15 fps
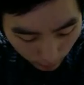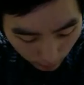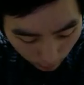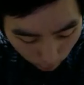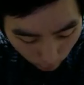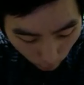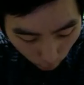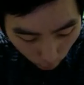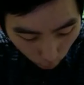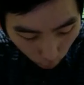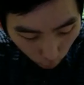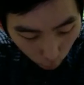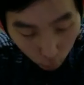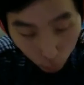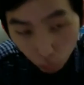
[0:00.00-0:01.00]
If you
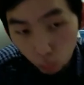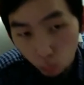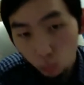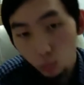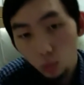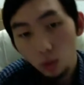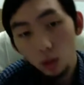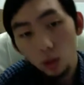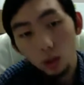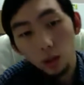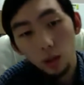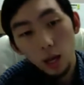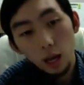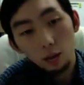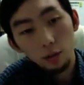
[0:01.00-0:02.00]
do
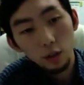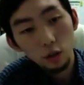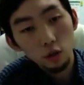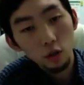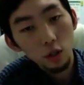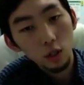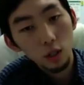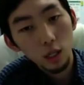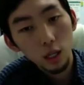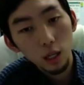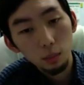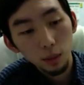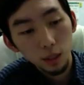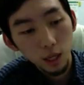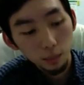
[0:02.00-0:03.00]
have interest
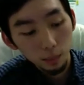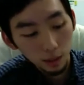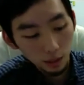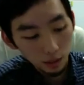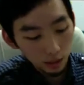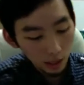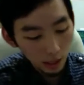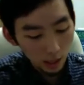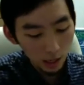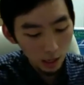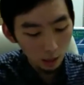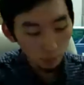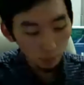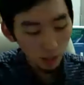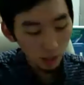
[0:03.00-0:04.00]
in becoming
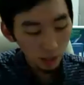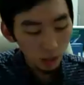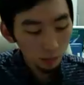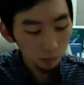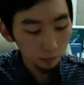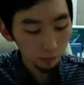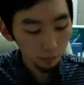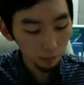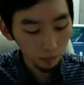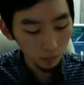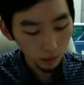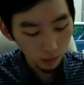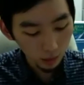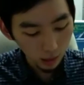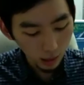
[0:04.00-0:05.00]
our partner,
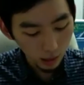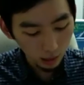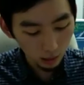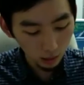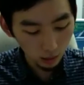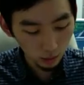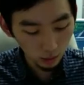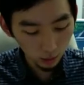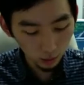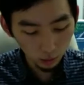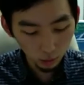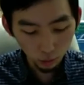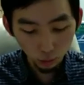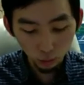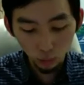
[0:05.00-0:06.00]
and you
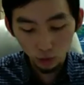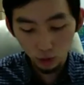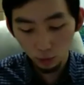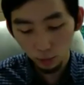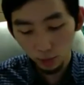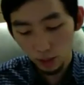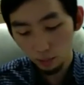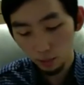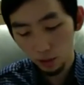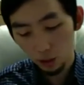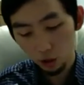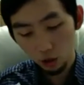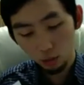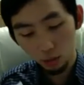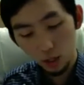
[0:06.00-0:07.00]
do want to become a
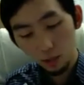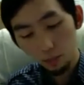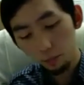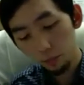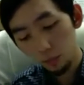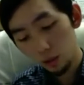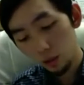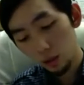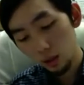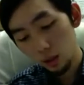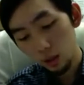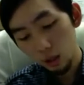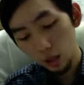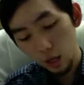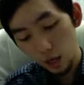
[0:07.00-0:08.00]
distributor
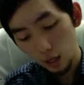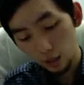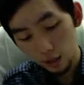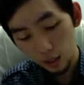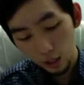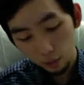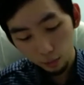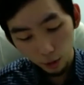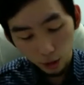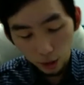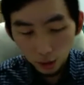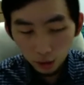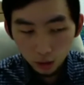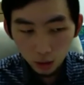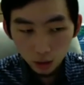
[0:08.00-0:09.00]
and sell our
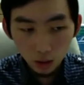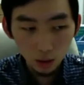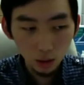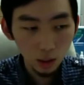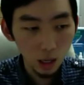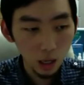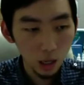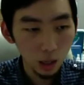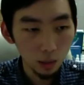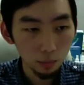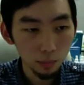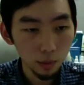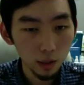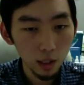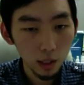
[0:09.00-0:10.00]
products,
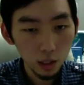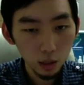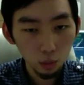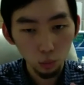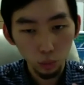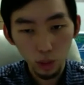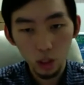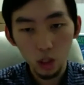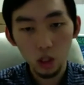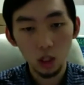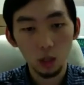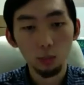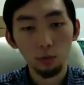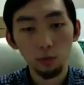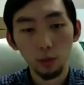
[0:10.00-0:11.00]
since we
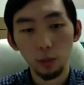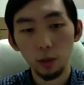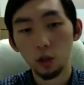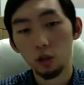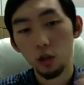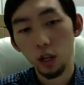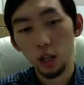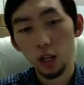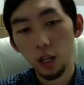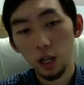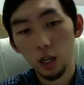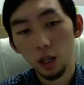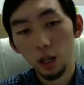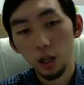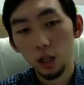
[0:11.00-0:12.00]
ship from
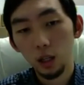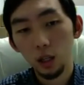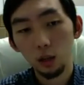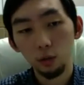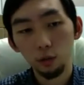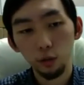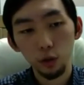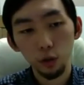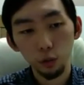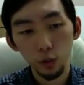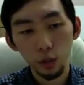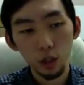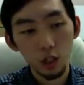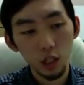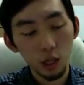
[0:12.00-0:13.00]
Australia, if you
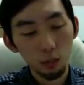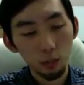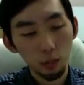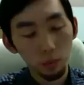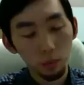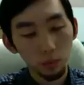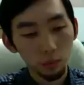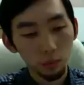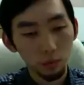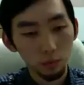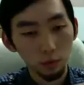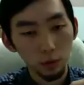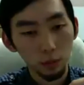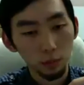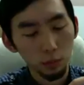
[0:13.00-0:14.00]
want to ship
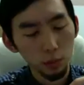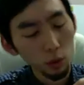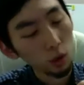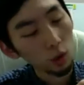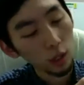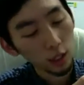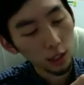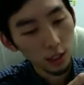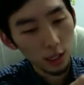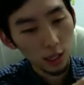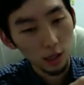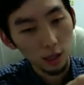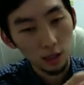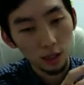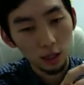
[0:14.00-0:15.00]
from or like
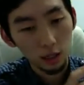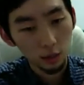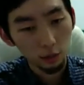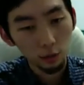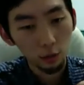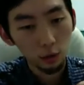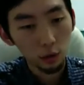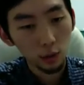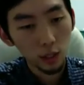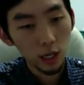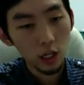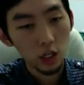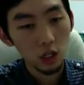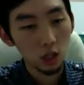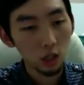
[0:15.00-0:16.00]
sell in a different
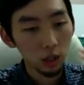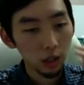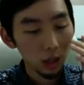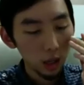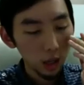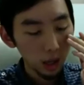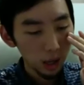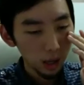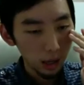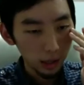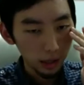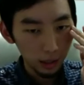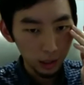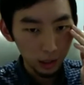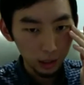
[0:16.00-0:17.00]
location,
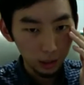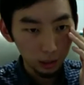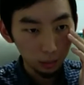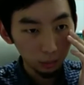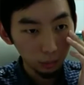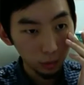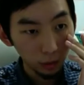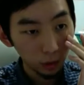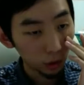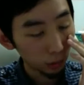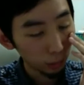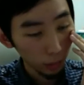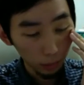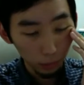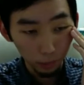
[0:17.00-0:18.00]
you
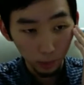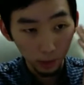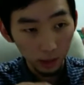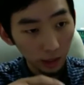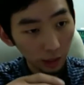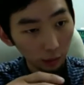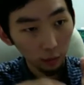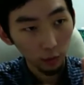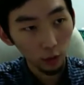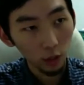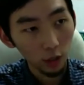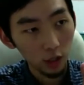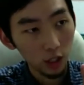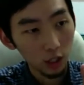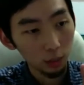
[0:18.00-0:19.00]
could probably sell it for a
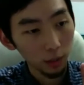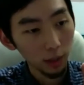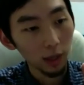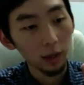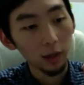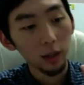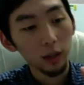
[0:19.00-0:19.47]
lot cheaper.